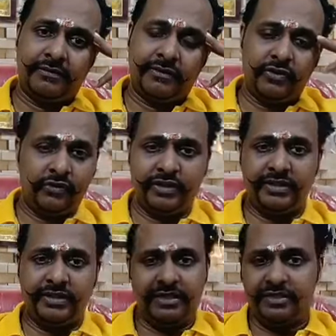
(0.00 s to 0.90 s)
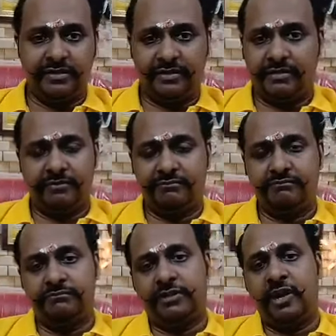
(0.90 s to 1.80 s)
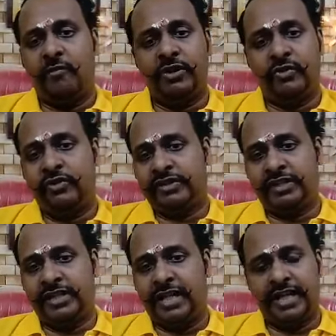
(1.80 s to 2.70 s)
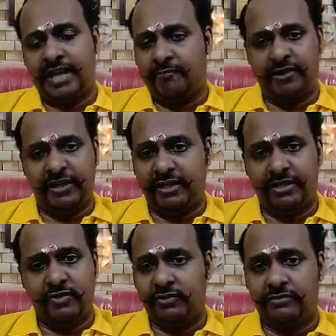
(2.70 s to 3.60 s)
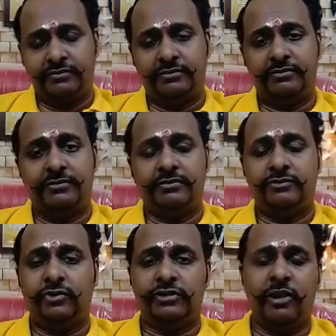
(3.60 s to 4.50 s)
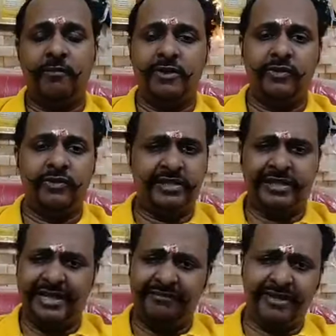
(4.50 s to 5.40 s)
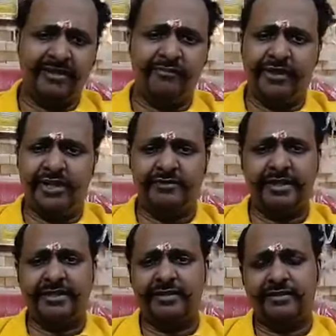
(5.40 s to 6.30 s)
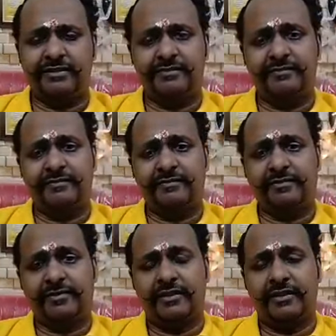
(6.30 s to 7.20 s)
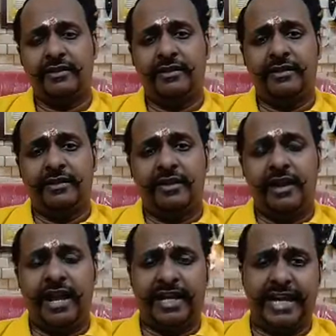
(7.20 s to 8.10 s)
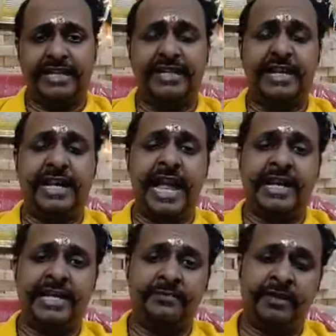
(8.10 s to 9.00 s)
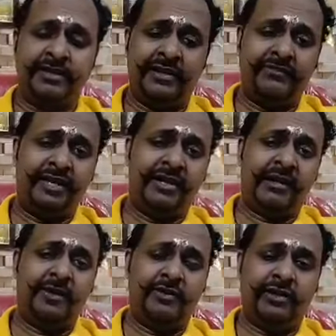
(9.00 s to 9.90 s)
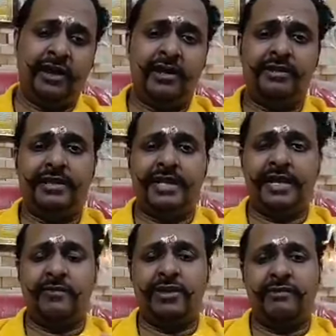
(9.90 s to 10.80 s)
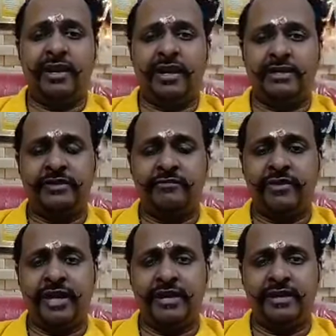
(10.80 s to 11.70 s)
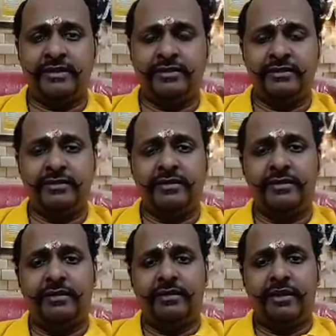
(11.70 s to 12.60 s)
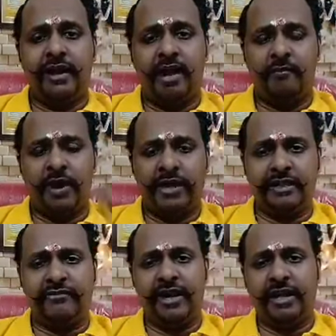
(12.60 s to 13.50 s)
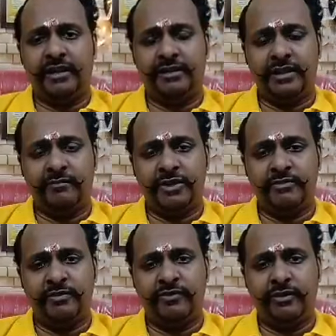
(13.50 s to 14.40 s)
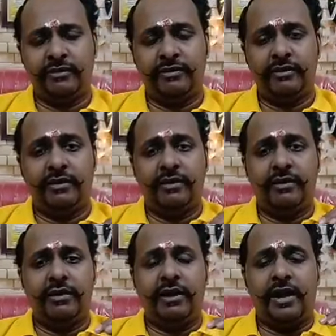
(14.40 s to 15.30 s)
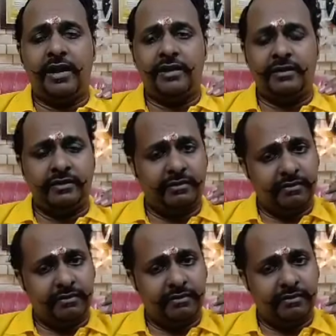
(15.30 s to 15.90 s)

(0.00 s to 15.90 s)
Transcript: universities, uh, government university, they get affiliated to. Those government universities never come for inspections. Occasional NAAC inspection if they are coming to the college, that time they will arrange some faculties, appoint the faculty three months before and